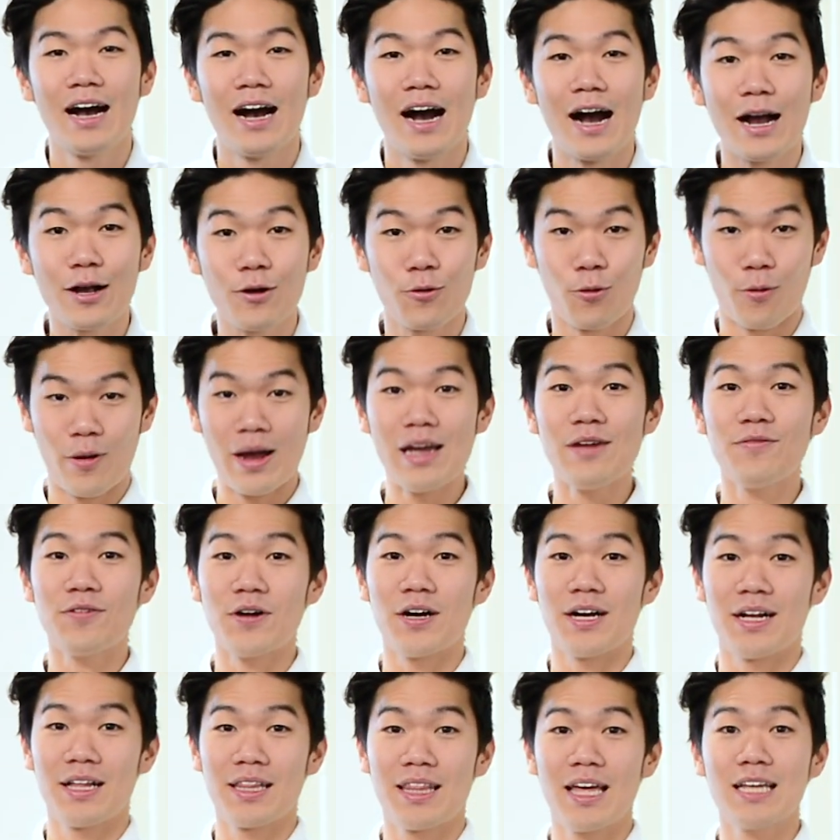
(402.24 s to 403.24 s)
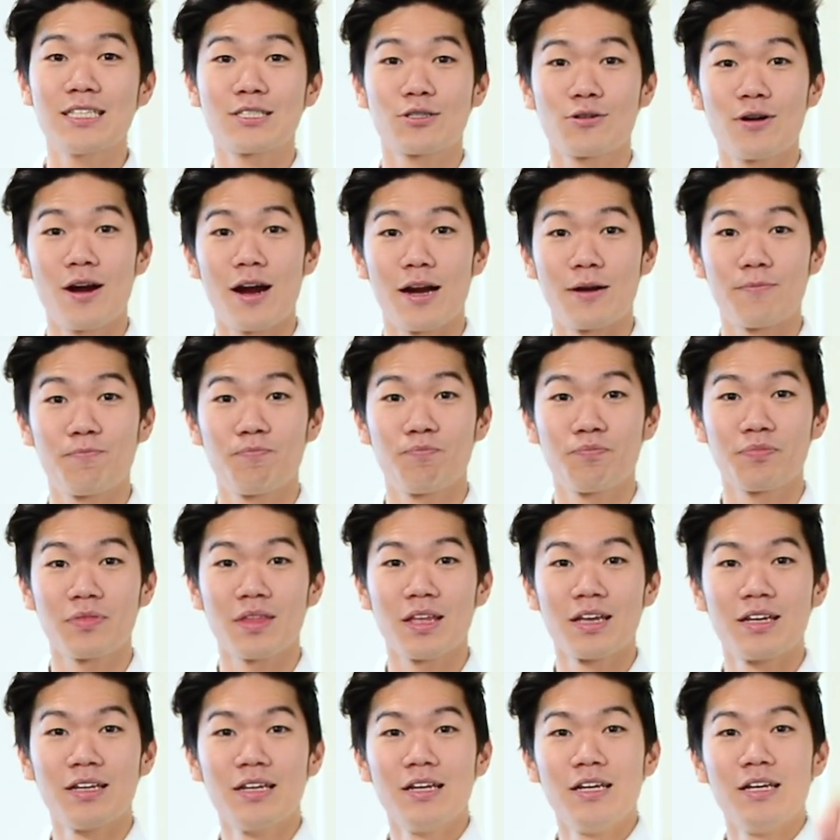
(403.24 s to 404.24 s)
A quaver, that's right.
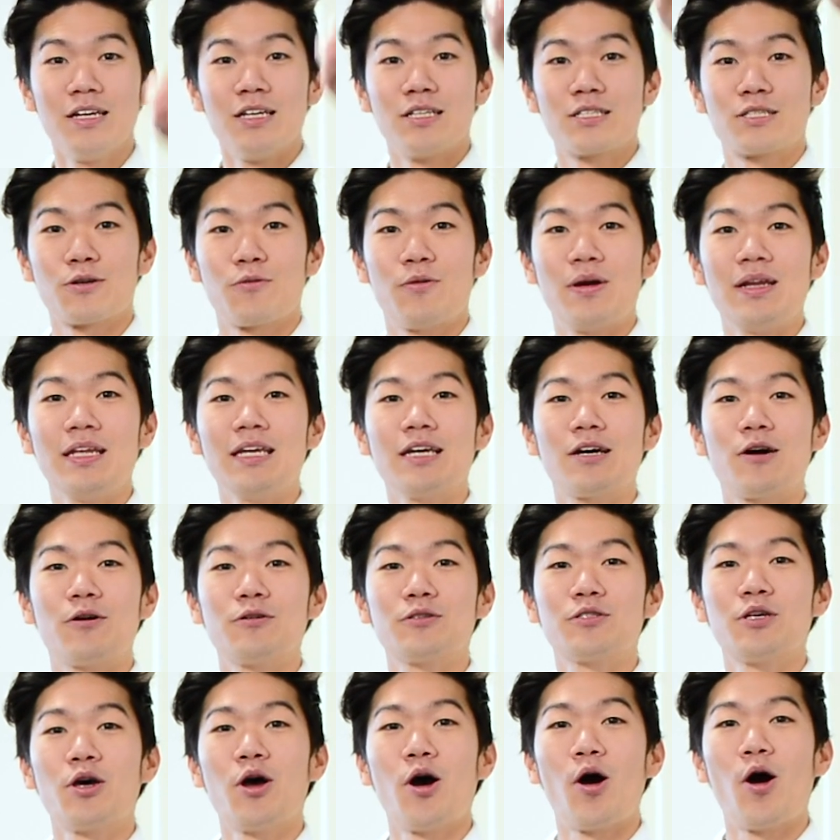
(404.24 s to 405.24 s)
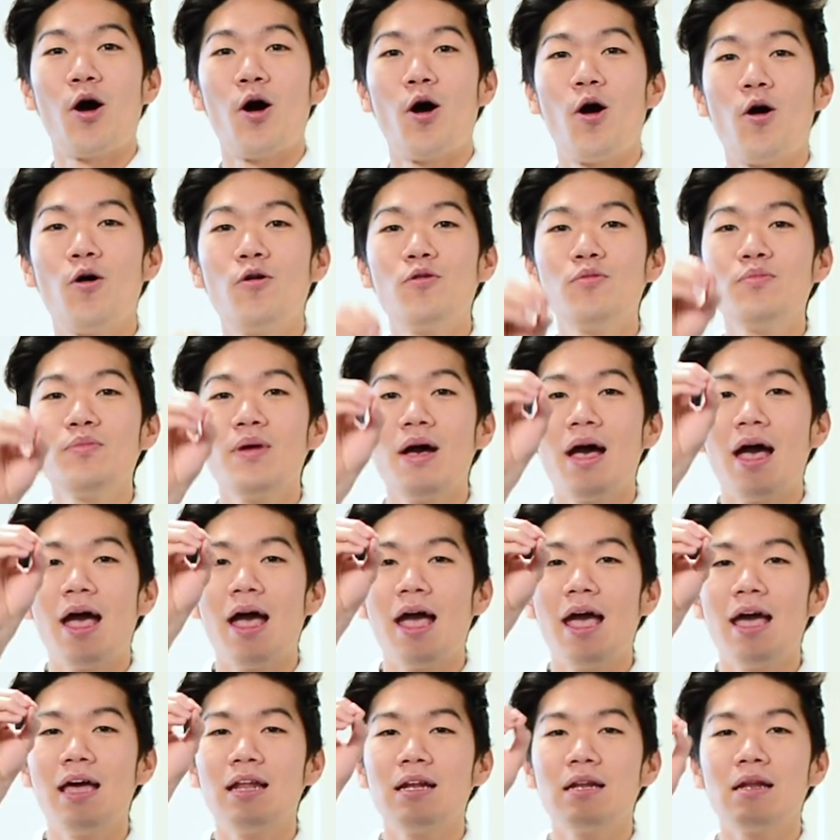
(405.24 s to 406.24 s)
So when he goes home
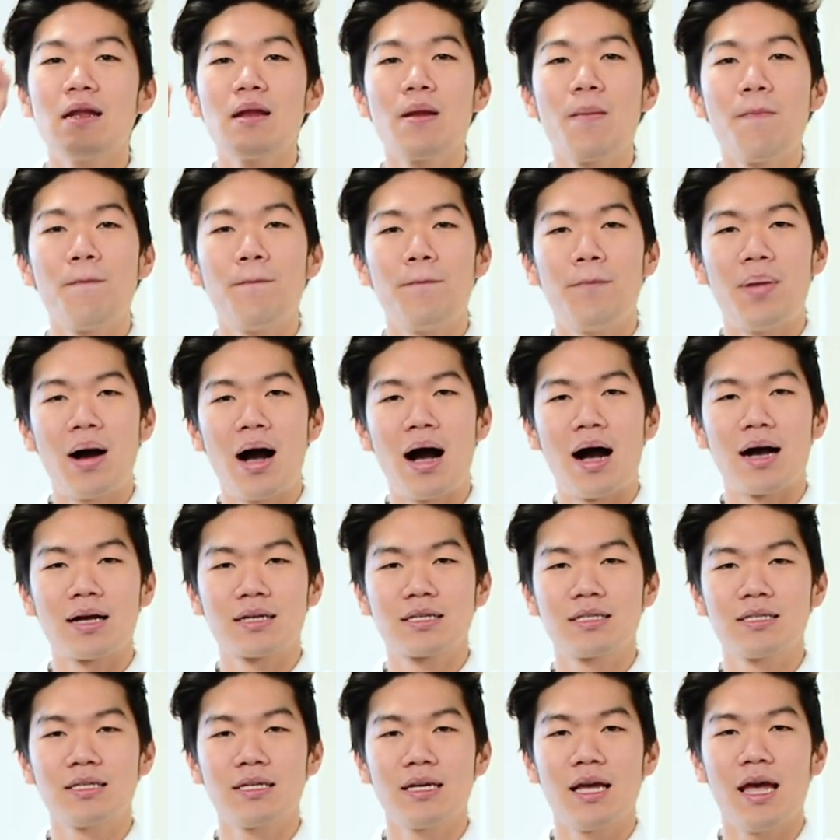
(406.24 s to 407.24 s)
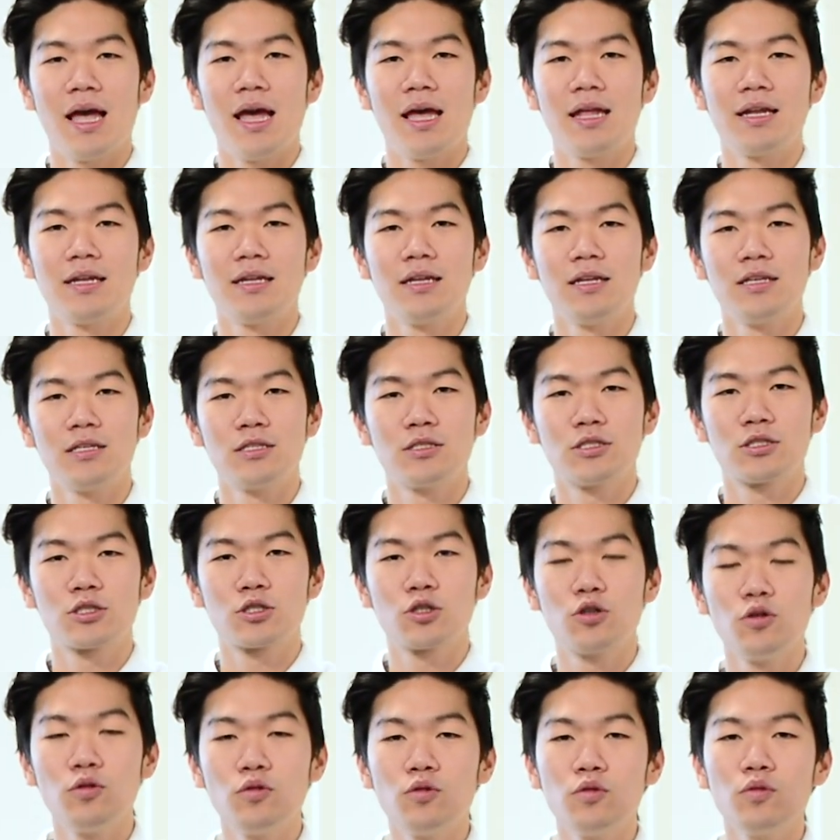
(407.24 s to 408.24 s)
and park and
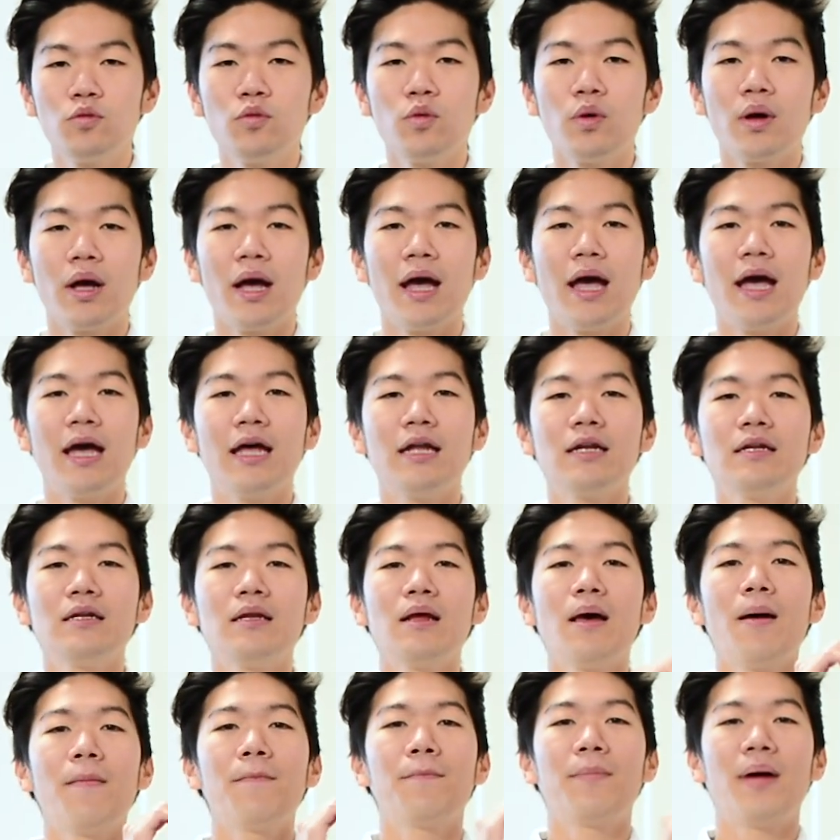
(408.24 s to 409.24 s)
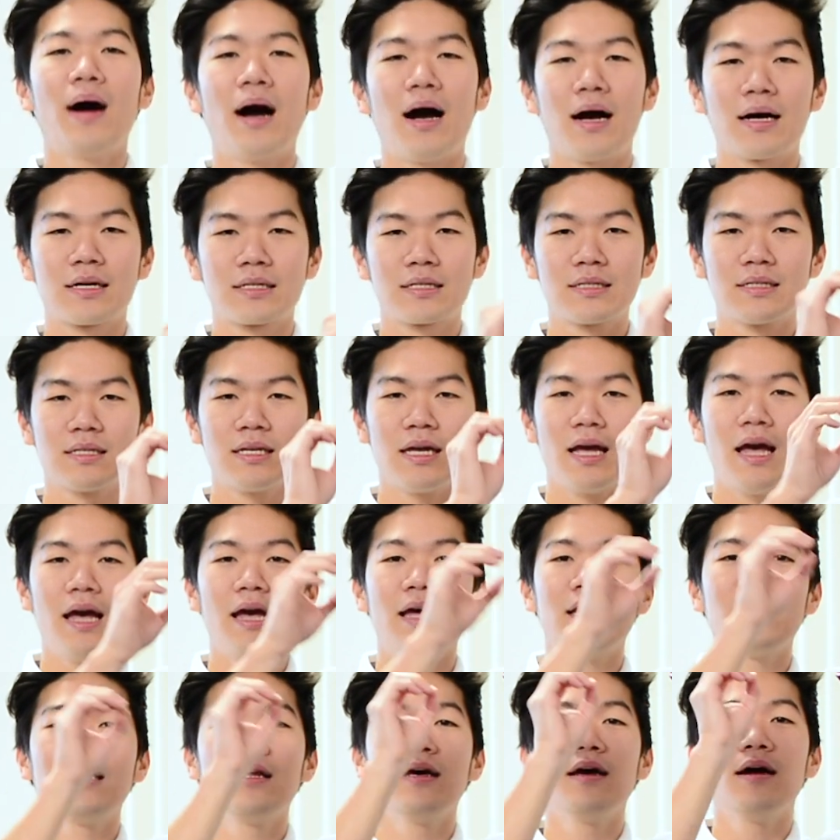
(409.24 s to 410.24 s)
school and park
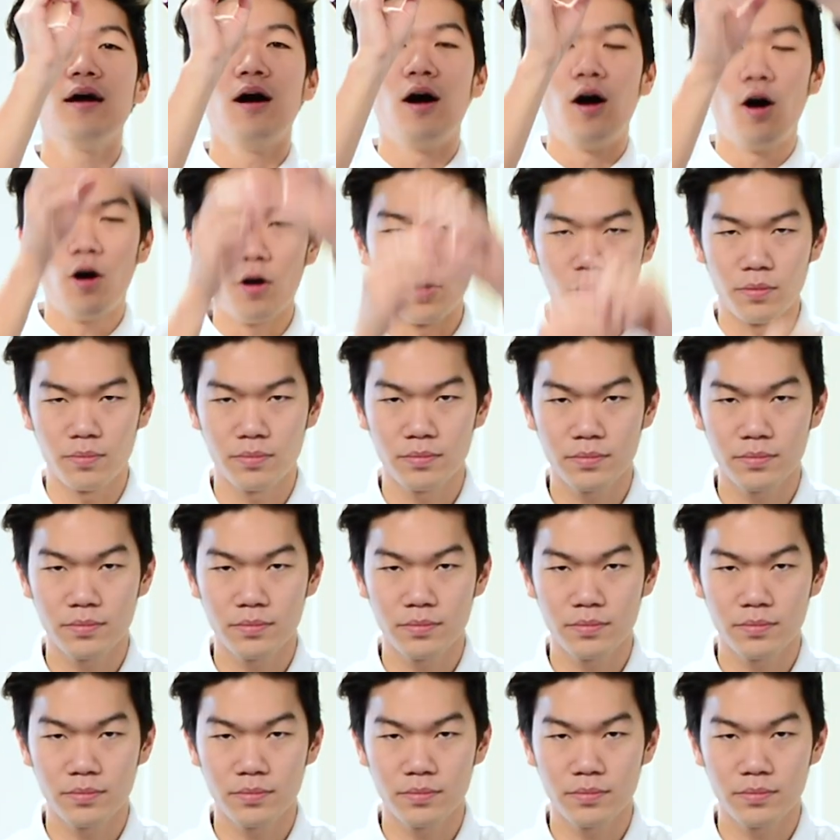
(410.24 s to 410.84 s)
and home.